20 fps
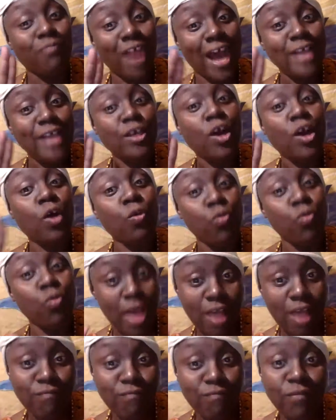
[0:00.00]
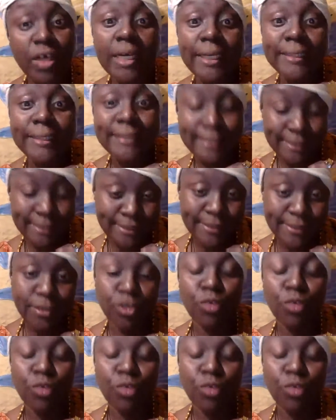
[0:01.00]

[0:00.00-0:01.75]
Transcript: vaya whoever's